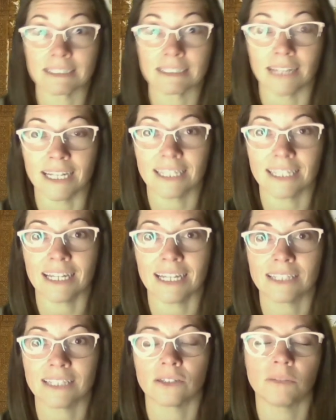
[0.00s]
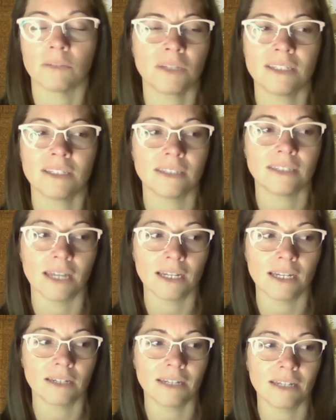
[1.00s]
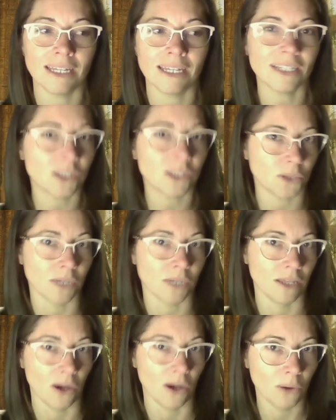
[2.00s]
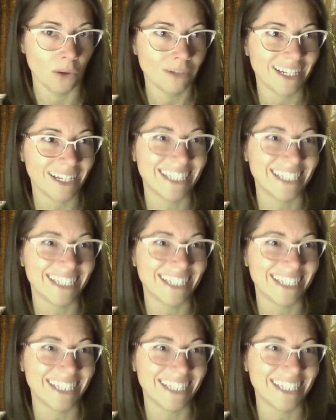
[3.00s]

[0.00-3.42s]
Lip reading: Like, that's good. But he's like, history, though,